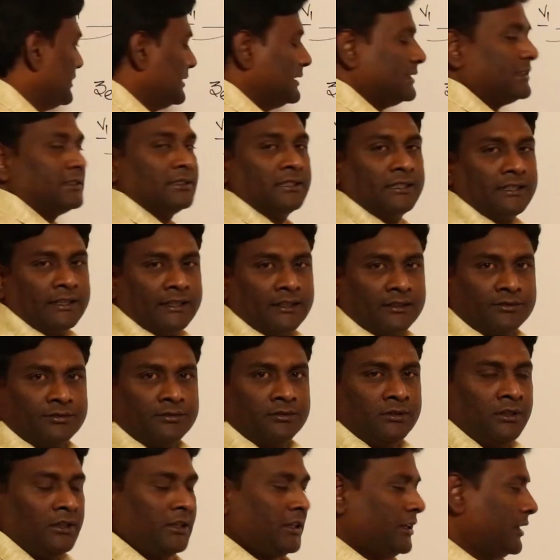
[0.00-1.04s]
this is the case.
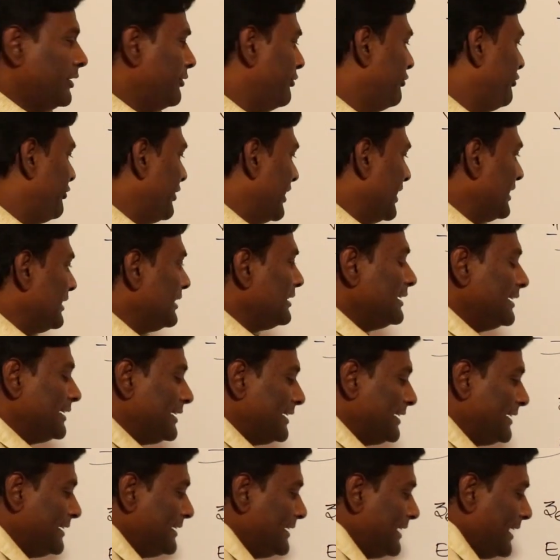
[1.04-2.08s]
When
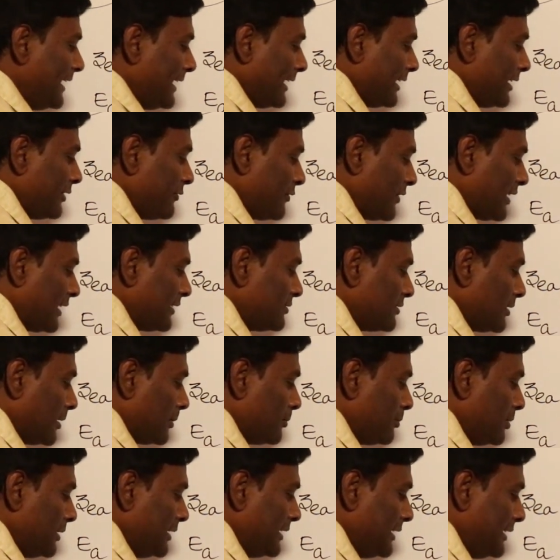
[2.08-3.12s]
EA, for
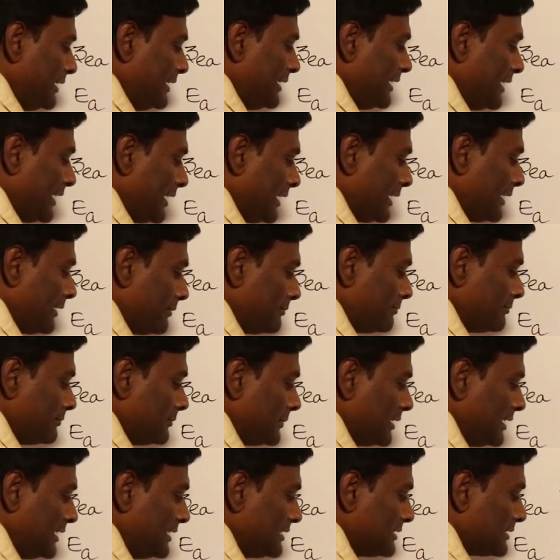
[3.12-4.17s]
example, EA
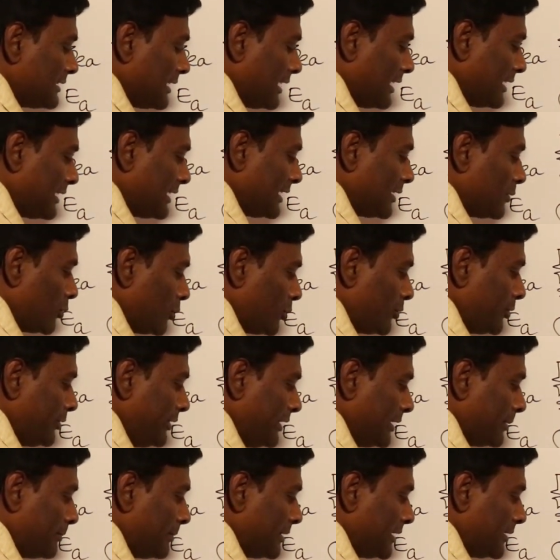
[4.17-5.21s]
is not equal to
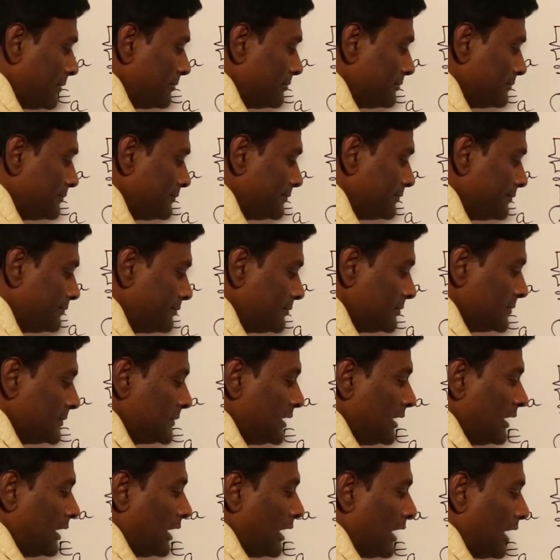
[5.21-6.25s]
EB,
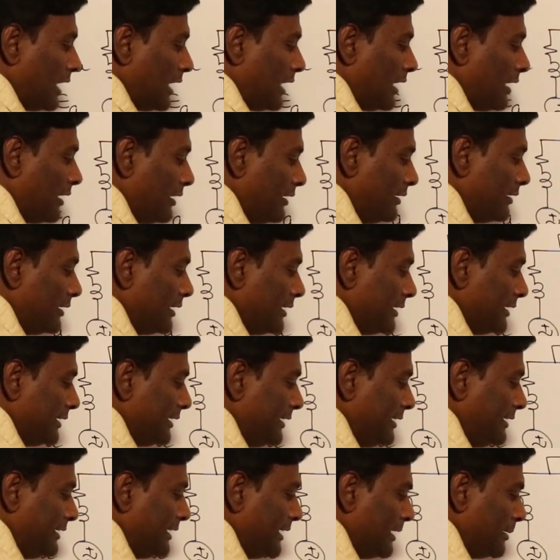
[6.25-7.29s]
or
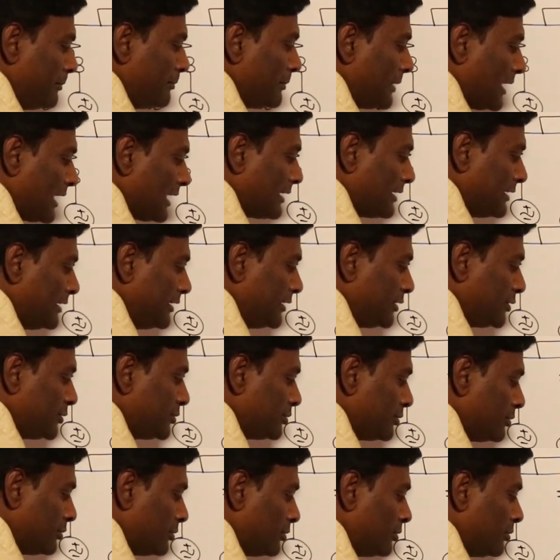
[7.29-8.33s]
EA
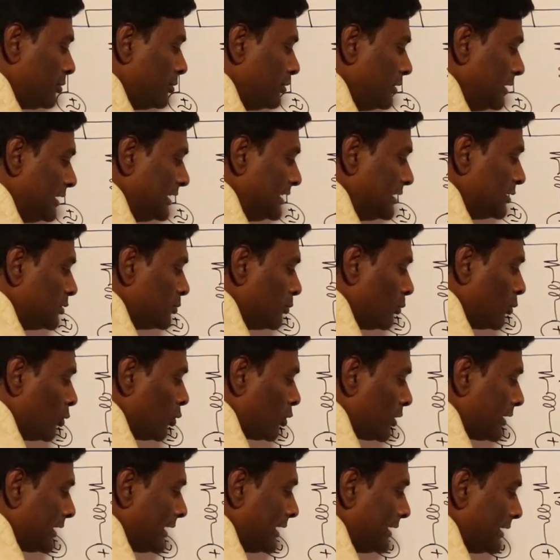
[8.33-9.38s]
magnitude is
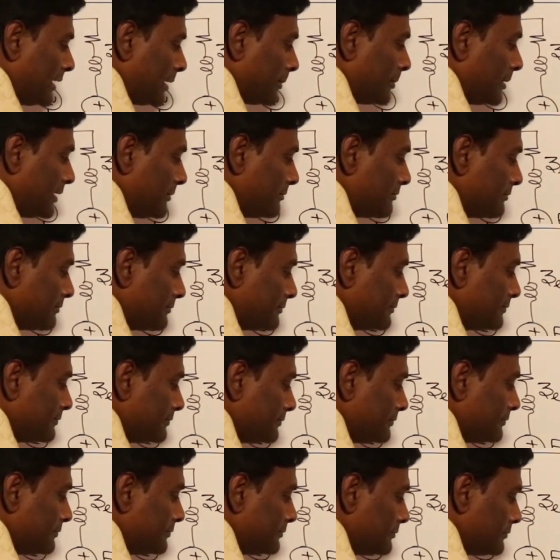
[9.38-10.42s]
more than EB,
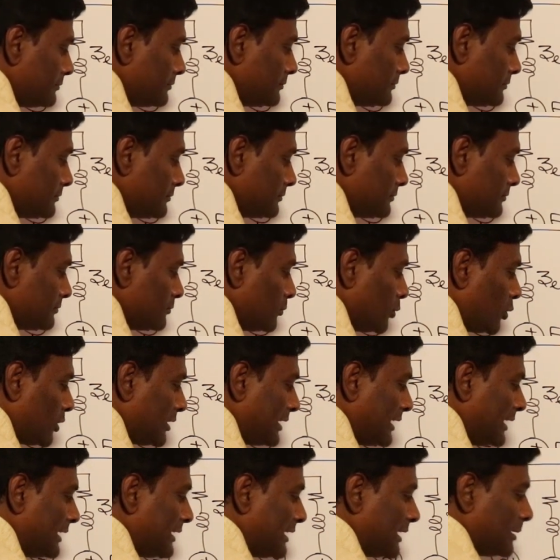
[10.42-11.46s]
more than